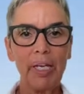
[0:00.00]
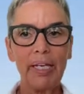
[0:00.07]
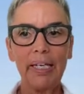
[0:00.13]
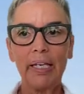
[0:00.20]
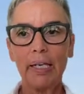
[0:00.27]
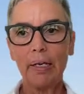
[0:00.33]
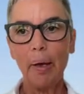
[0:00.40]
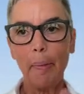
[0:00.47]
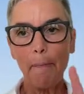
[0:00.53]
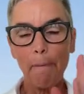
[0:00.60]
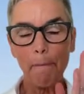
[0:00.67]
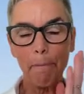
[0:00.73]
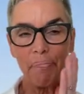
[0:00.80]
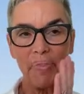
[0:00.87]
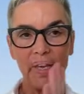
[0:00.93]
in
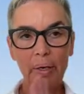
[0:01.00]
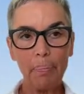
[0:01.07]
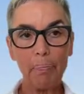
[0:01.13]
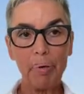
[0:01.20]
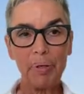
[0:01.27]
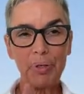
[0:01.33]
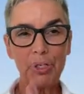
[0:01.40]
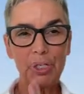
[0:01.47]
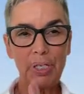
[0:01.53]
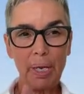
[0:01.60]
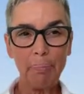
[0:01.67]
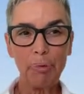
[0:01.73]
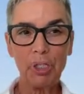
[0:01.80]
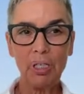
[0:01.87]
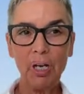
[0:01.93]
the
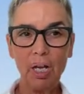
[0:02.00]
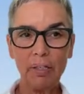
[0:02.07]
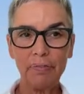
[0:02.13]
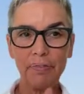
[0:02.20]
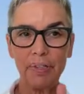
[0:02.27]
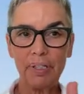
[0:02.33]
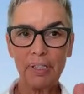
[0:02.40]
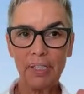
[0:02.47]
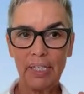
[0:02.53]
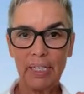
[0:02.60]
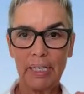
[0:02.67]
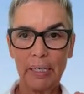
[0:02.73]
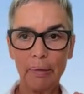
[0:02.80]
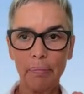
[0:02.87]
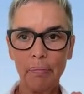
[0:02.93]
perception of the
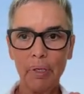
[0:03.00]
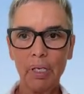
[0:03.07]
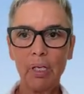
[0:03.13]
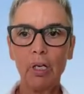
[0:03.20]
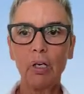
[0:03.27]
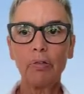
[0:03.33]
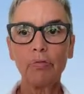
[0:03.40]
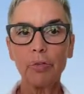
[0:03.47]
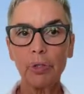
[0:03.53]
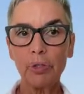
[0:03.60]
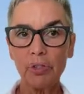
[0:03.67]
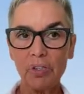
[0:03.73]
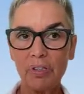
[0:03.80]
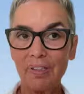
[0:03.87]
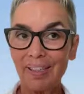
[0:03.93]
team
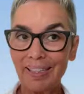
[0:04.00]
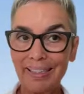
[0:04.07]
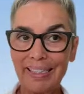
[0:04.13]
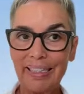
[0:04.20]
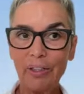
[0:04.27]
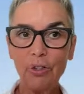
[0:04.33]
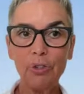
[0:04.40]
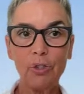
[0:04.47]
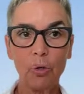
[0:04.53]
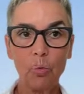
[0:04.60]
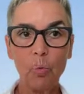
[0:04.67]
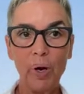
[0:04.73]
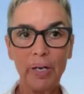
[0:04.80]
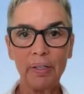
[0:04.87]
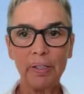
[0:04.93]
versus the leader's
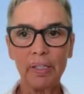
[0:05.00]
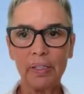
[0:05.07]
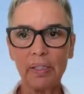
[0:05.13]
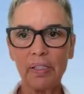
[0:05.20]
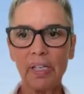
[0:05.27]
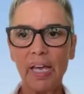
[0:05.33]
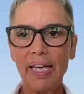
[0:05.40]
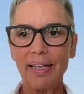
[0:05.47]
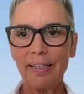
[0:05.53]
awareness.